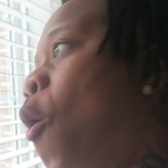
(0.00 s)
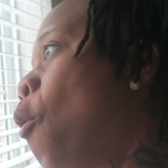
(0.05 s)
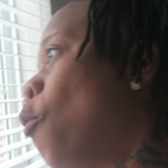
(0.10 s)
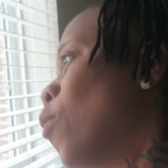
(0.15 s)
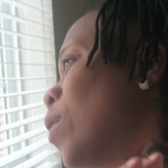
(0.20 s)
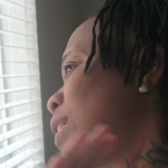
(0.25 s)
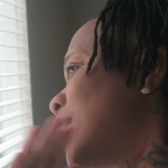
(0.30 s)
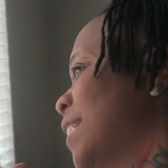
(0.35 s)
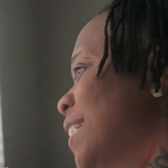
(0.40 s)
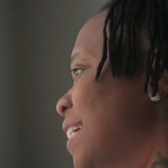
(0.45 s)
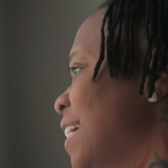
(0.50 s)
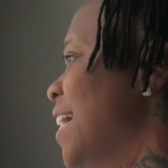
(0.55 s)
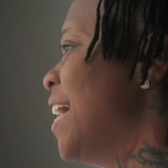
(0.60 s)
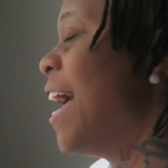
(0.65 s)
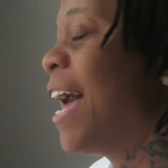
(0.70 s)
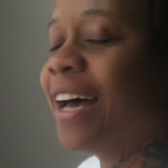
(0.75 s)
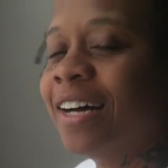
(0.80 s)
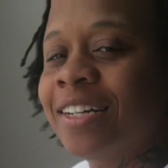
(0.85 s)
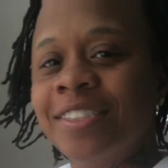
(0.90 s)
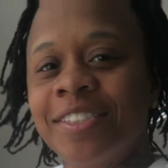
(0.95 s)
what the
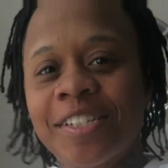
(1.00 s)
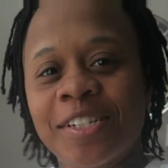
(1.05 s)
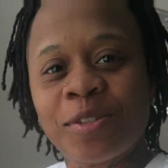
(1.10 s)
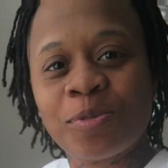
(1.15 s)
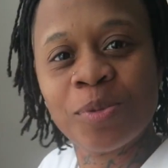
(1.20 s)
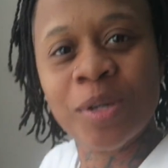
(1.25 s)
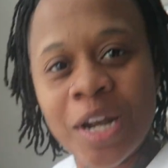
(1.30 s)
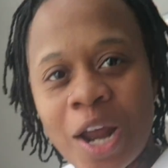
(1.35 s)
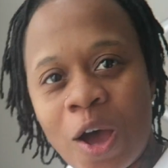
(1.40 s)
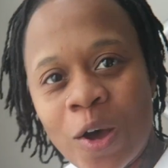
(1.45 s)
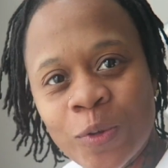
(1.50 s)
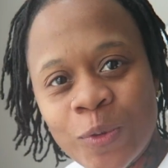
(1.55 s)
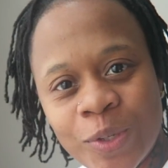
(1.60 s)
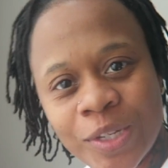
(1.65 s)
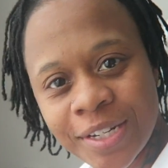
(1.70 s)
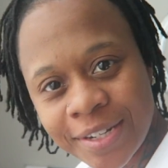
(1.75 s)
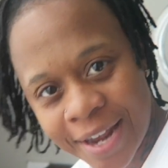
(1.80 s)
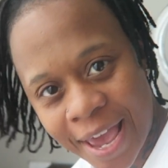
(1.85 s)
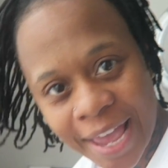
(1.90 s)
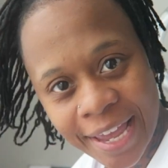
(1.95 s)
hell just went on
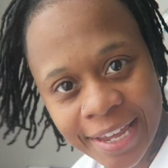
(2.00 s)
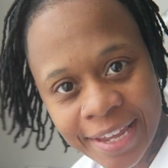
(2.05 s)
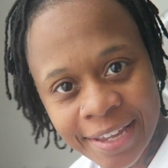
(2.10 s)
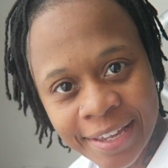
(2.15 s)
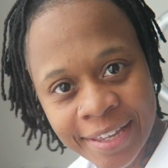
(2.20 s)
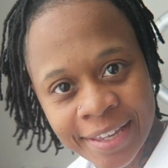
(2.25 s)
today.